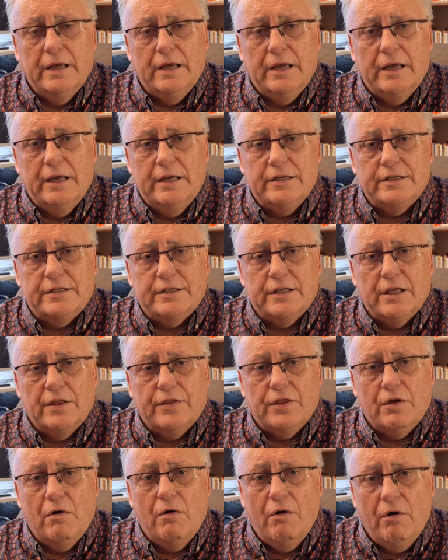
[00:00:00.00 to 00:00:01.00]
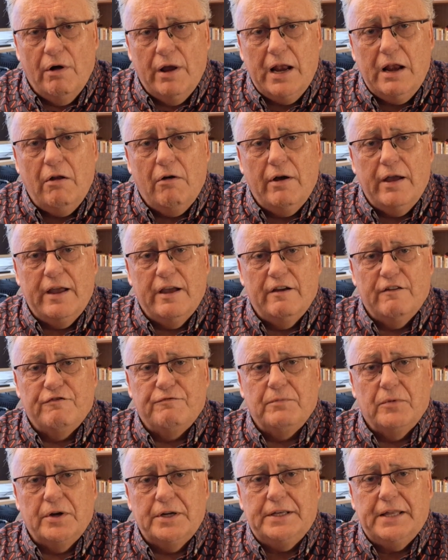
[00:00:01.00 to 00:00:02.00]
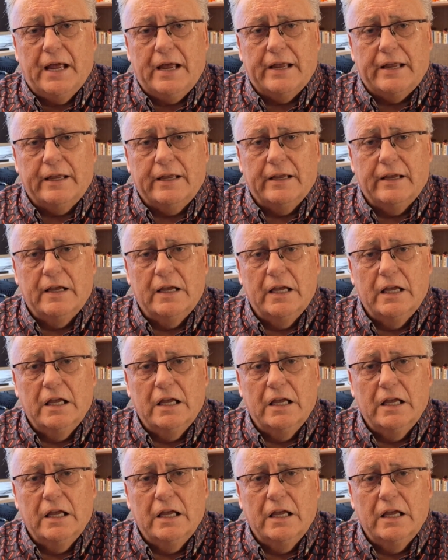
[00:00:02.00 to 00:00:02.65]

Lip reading: is that the highlight of my day